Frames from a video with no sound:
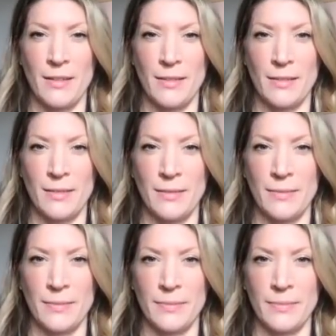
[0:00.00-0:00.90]

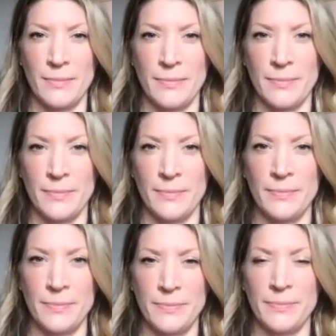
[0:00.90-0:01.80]

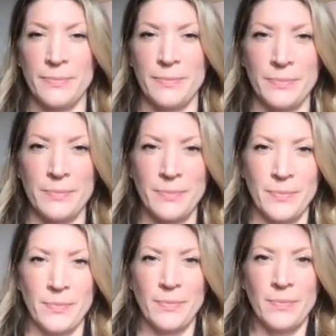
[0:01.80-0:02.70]

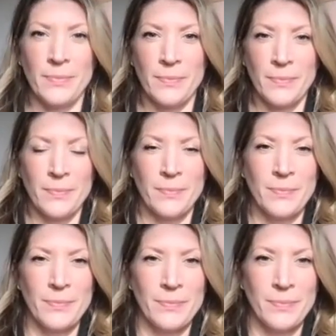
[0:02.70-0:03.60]

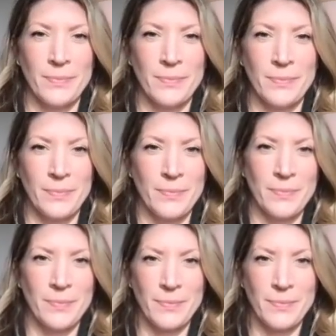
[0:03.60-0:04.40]
(silent)